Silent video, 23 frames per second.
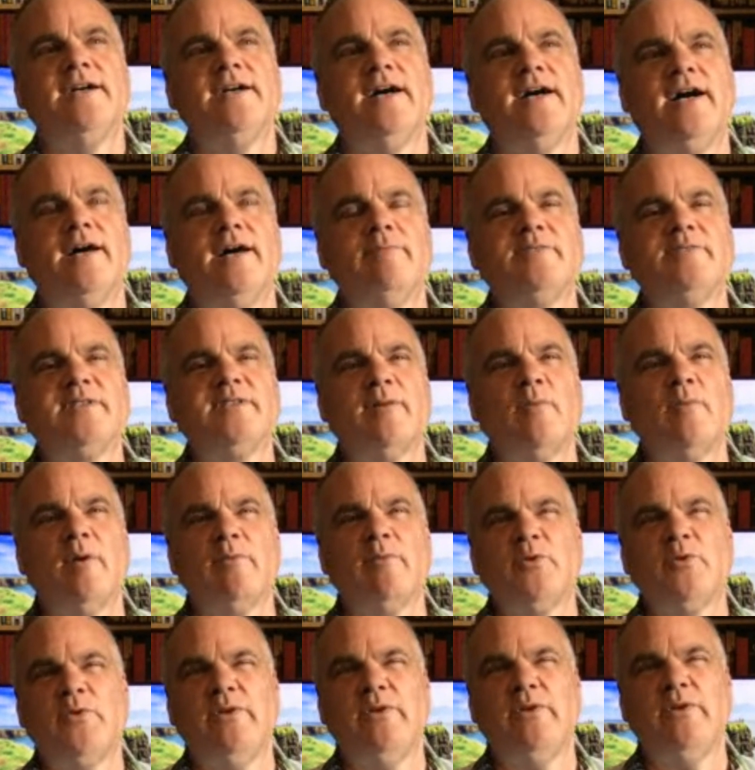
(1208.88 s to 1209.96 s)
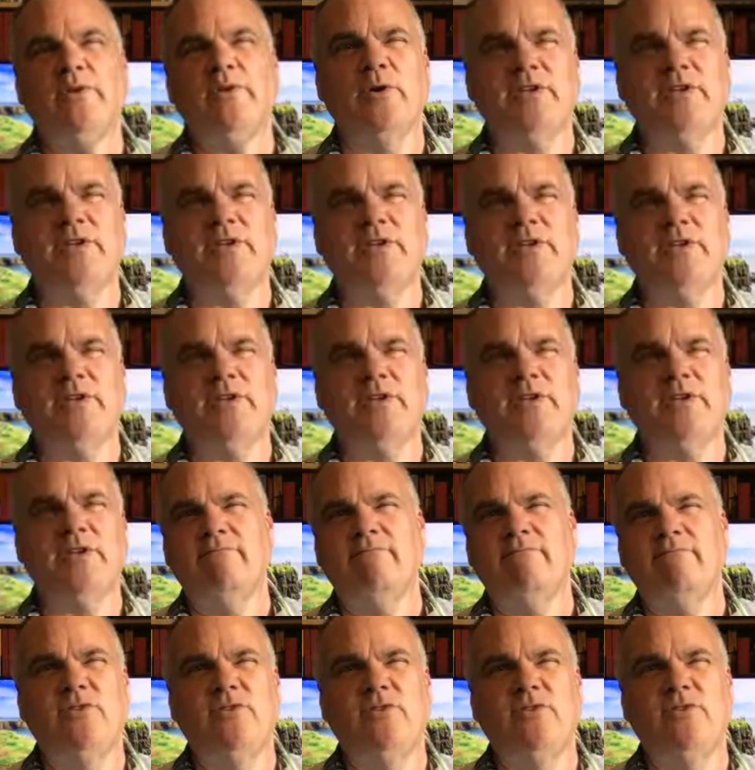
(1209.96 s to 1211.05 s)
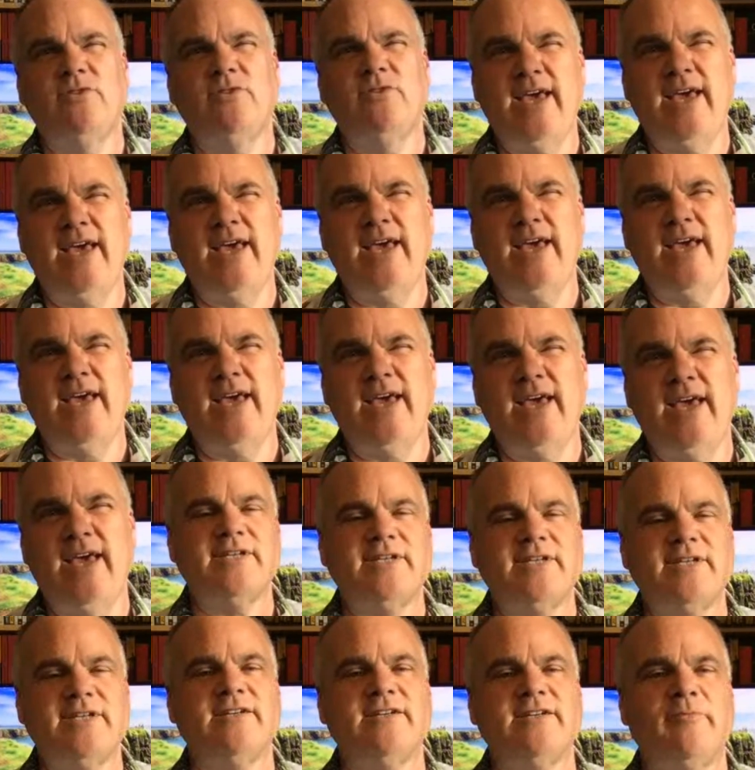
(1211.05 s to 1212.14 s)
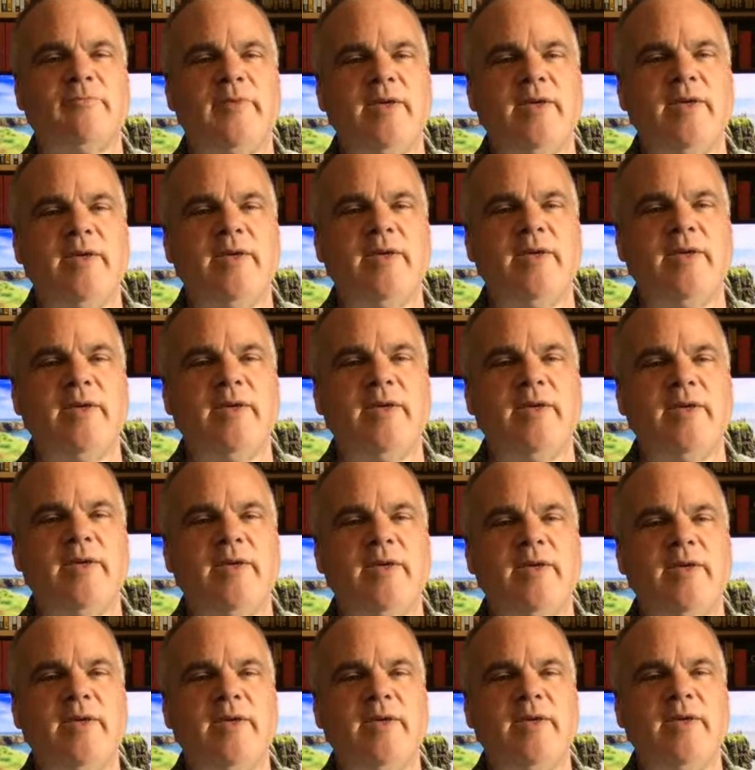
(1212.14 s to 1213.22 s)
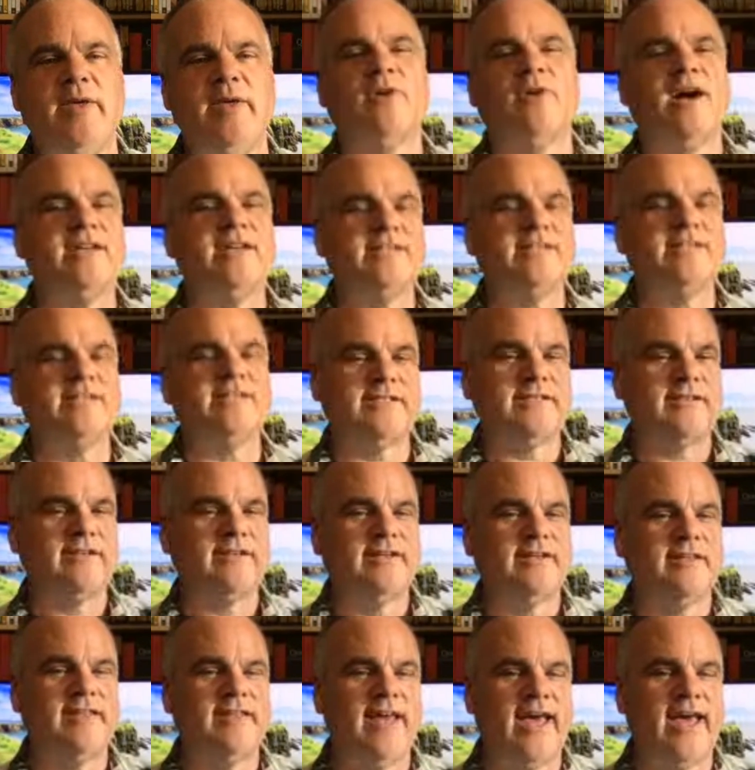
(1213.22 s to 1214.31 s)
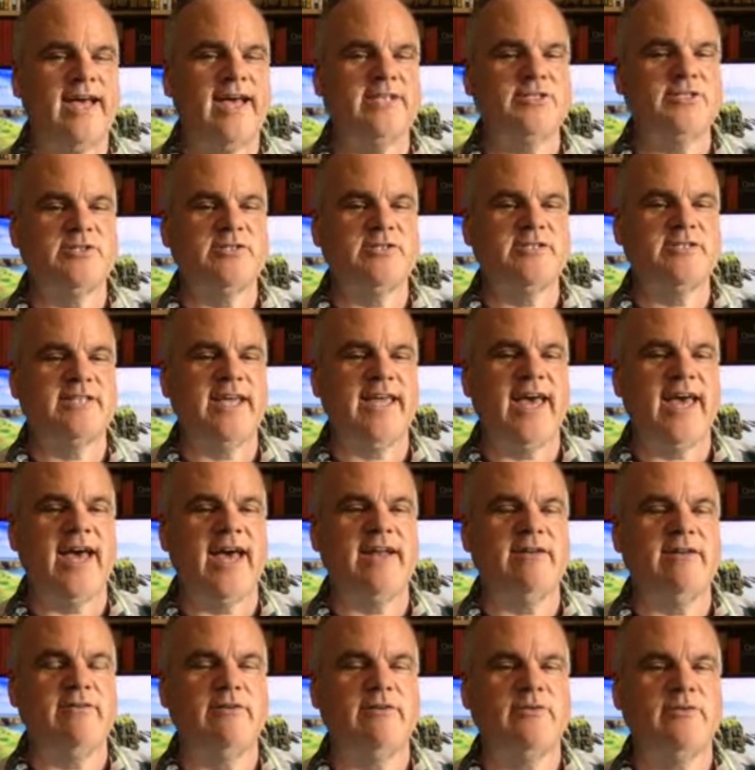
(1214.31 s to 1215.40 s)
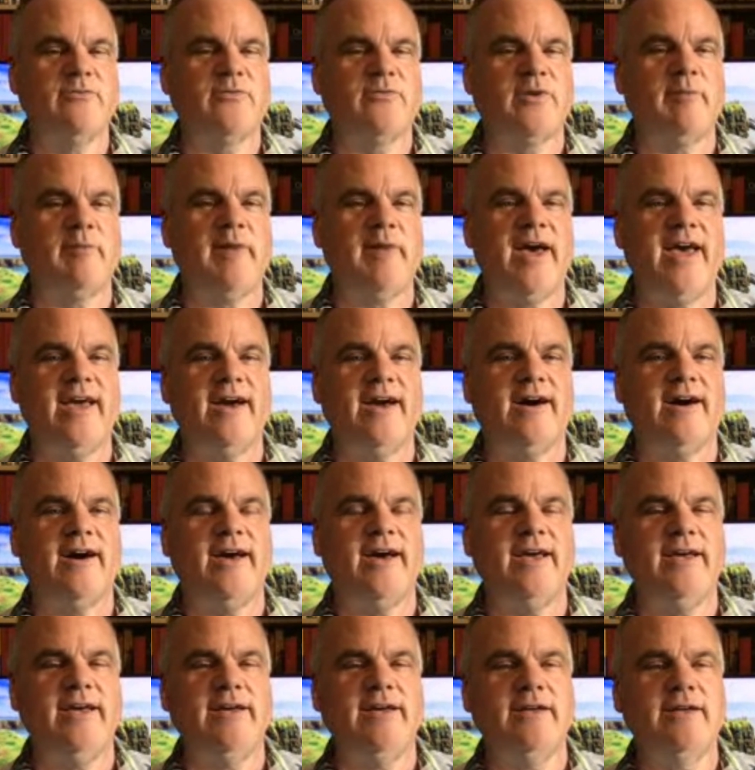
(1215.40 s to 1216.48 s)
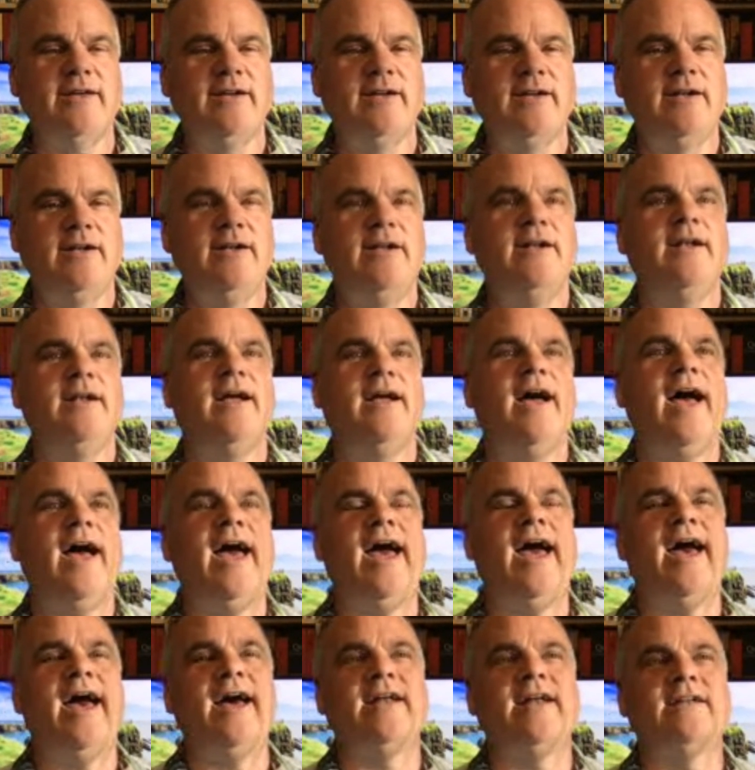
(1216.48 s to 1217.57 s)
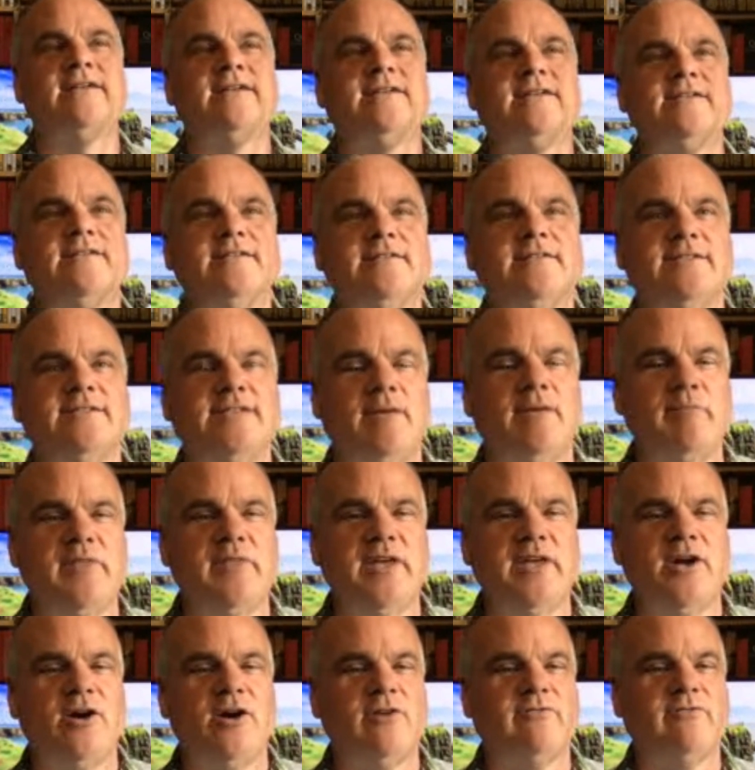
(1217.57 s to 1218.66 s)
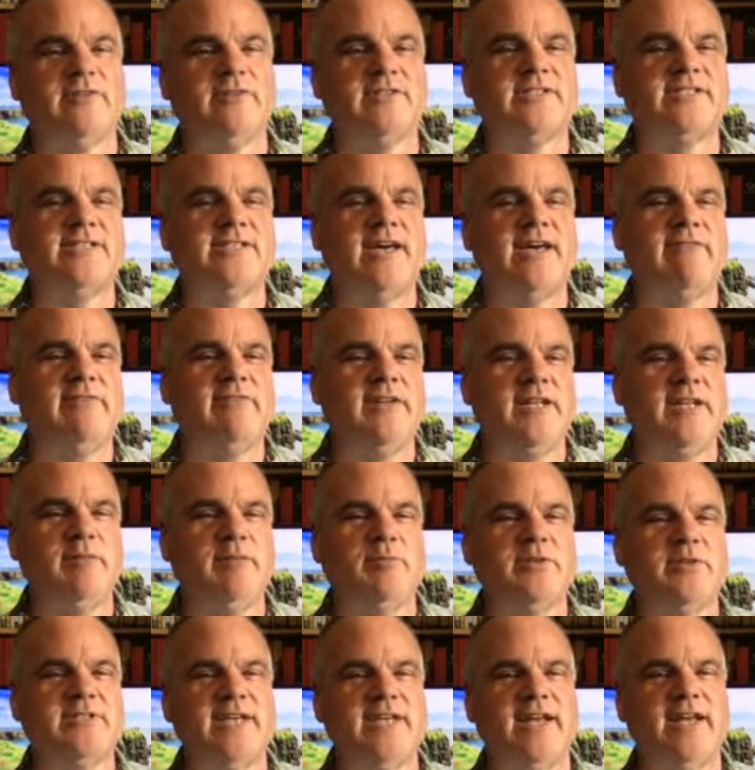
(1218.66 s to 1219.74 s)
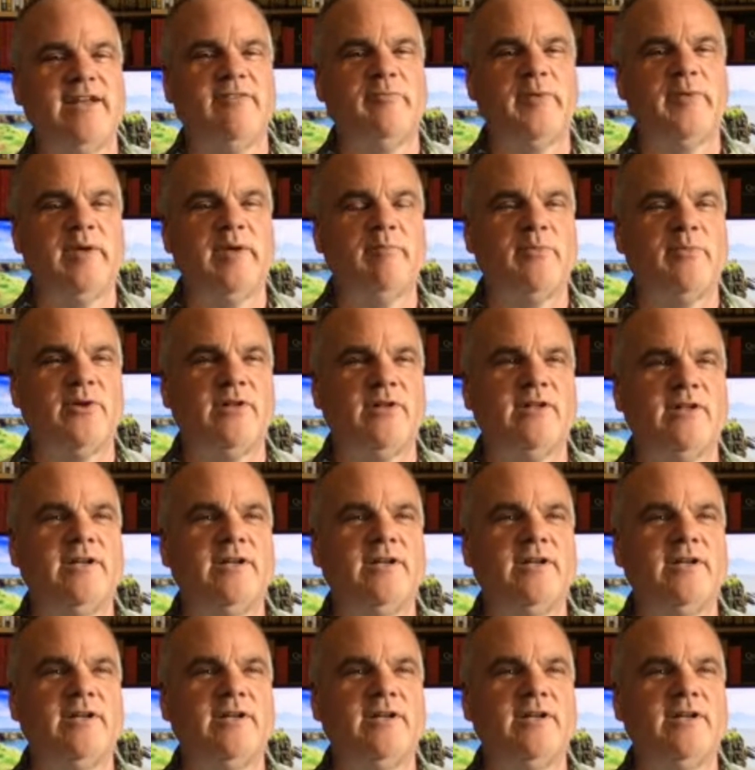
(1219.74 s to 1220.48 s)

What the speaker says: somewhere between 14 and 28% of people trust the answers they get from AI, and something over 70% of people